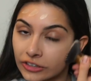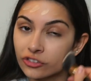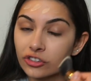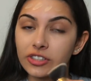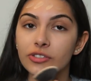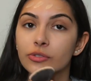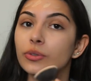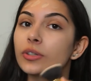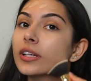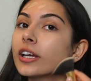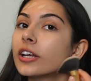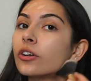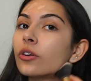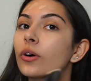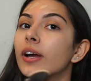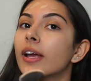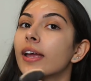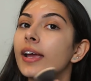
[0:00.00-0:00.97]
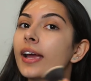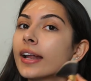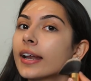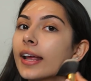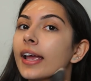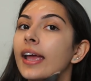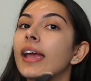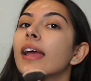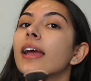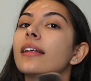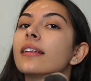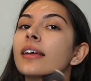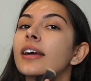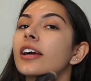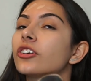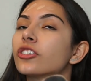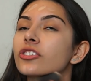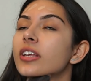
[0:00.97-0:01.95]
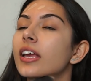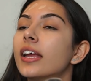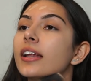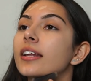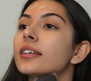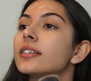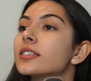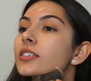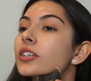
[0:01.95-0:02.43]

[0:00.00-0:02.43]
It's just really annoying and I hate, like I just hate it.